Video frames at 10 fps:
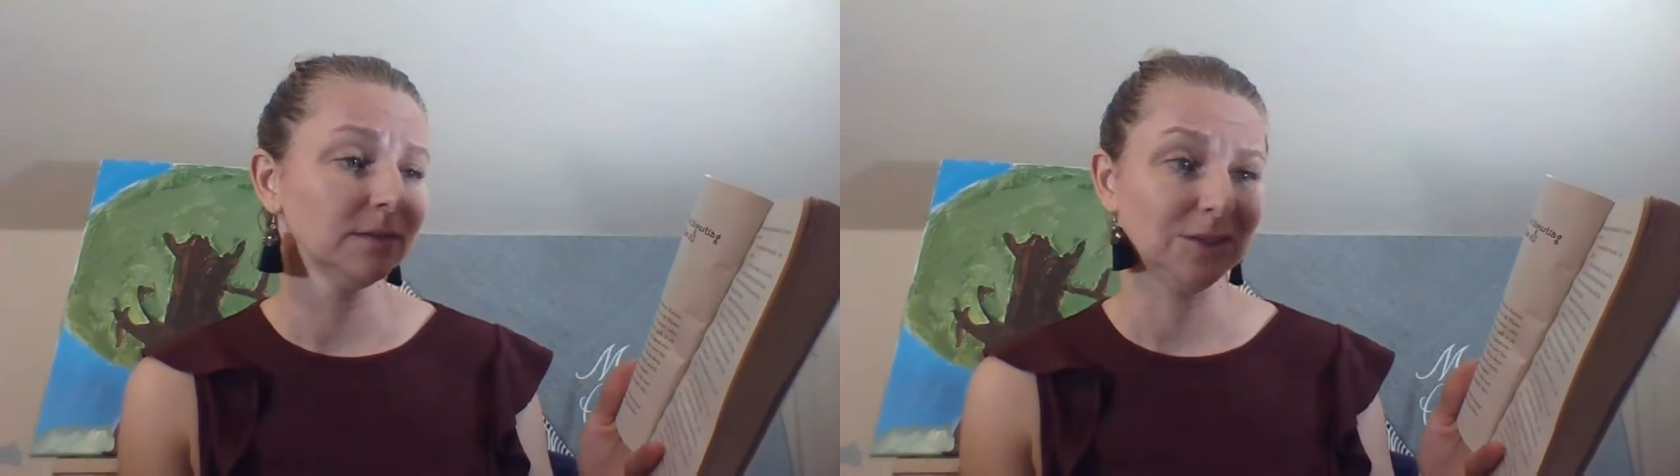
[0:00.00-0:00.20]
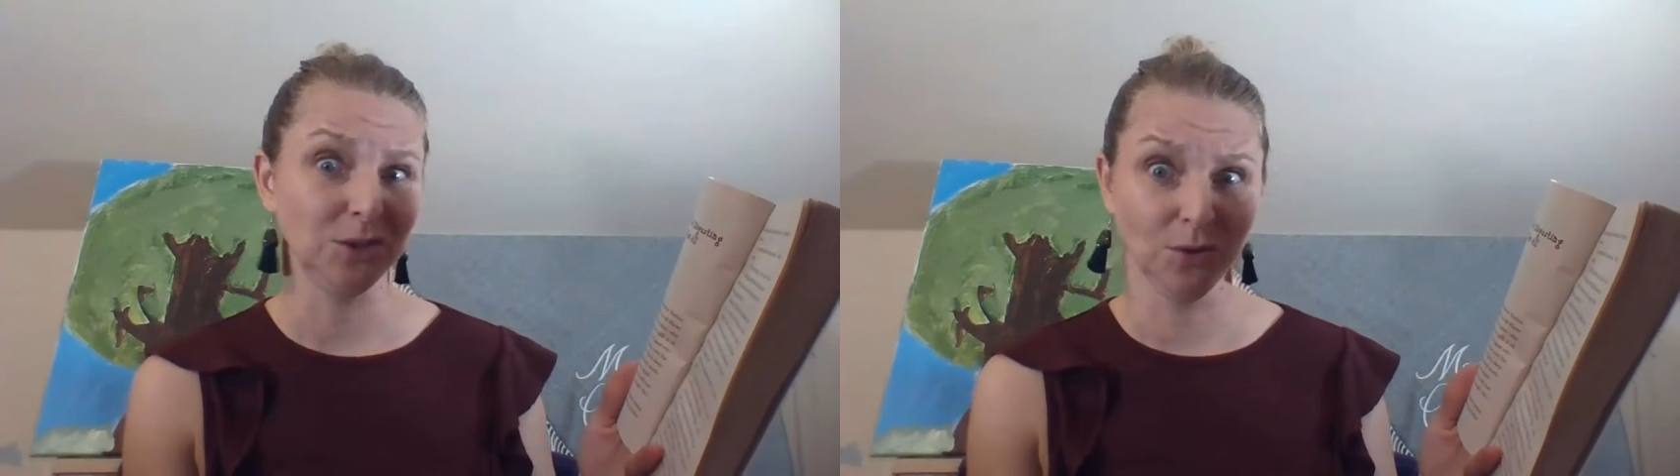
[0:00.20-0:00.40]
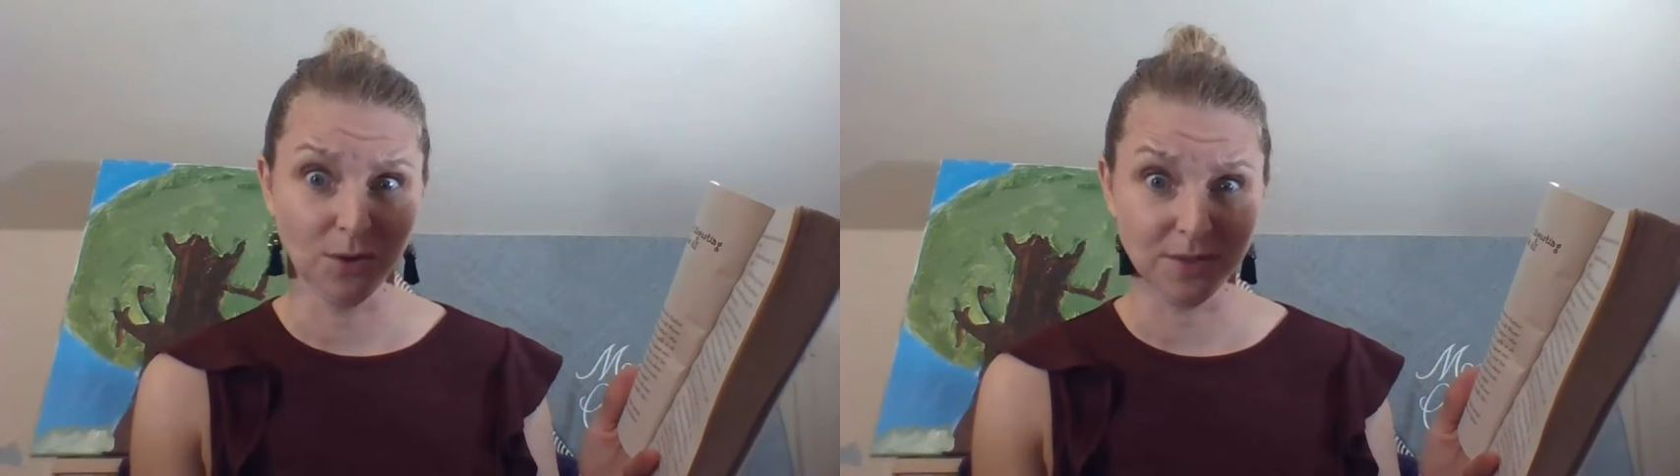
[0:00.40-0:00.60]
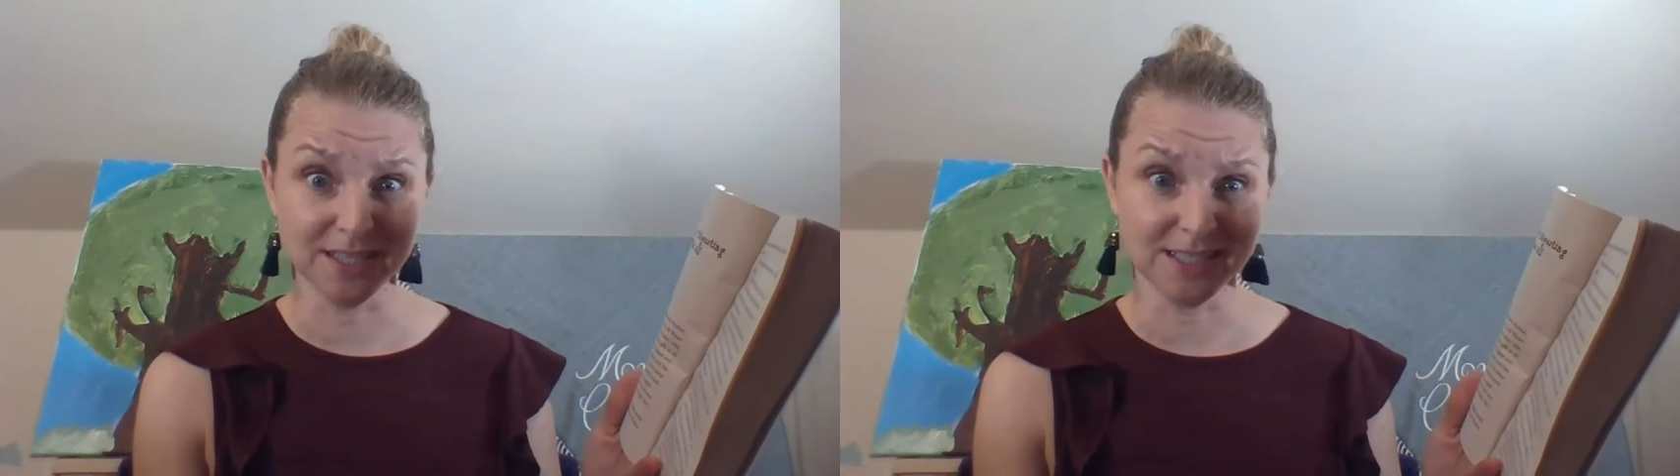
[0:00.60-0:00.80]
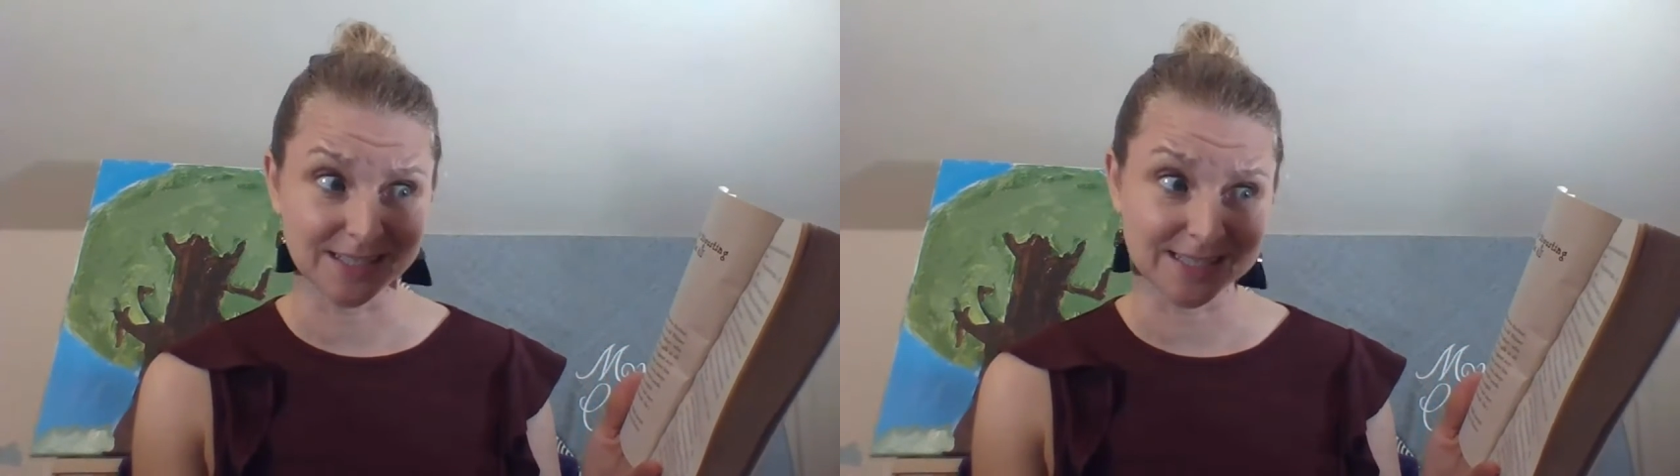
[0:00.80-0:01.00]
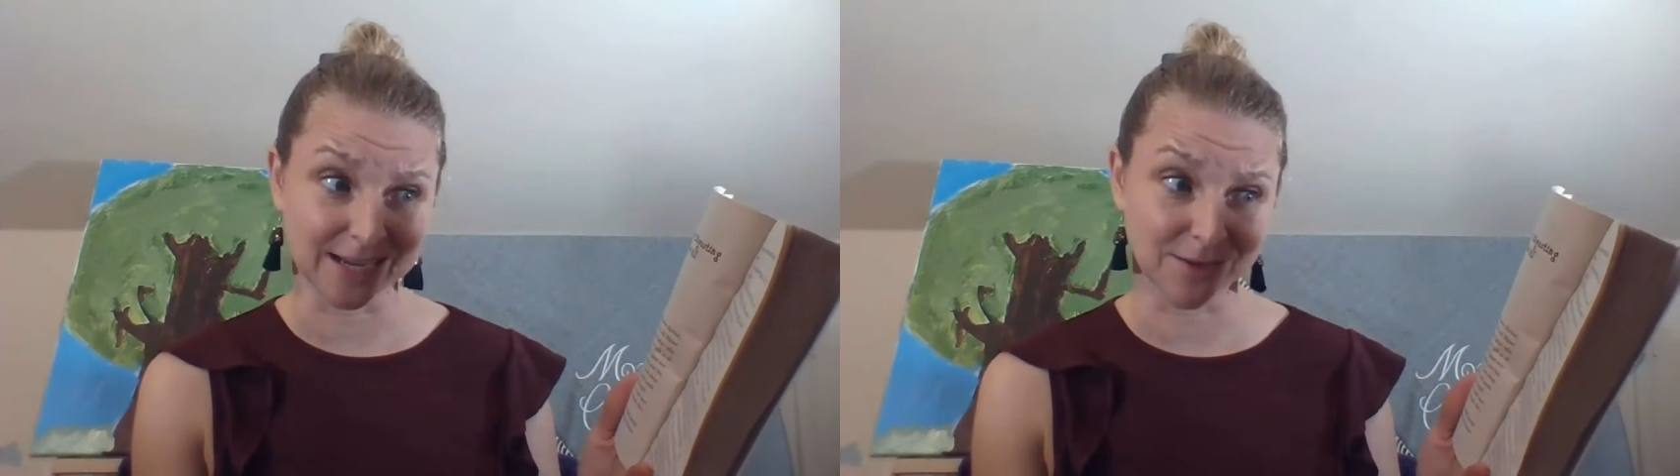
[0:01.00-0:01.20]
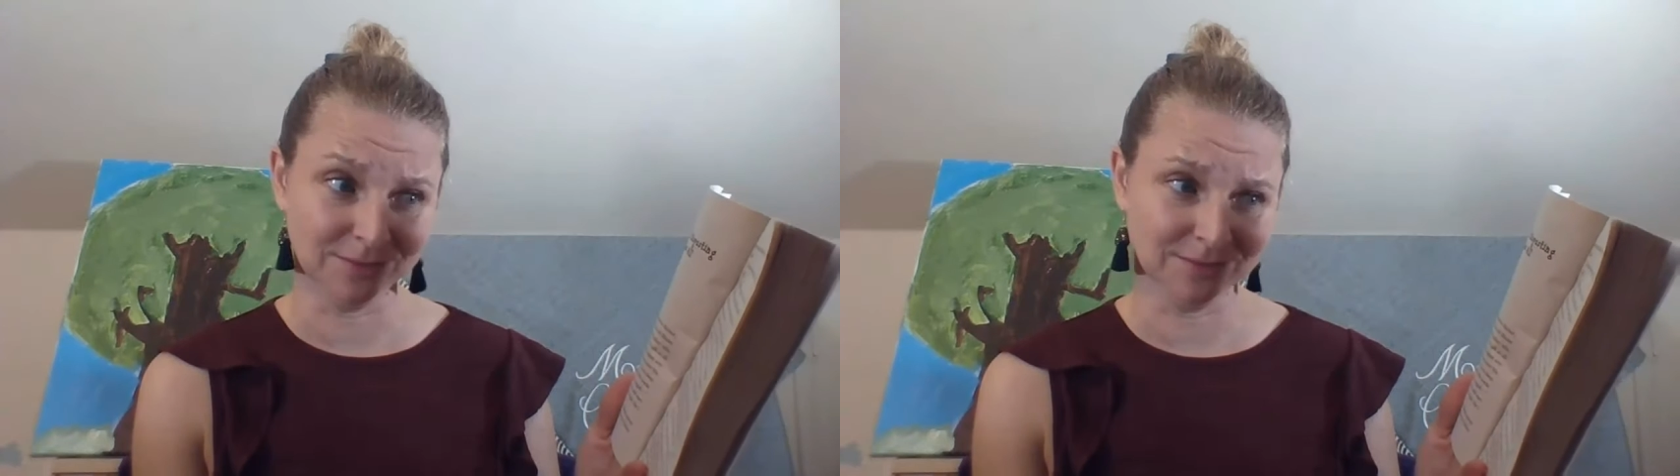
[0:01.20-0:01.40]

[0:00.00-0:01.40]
You're this a town?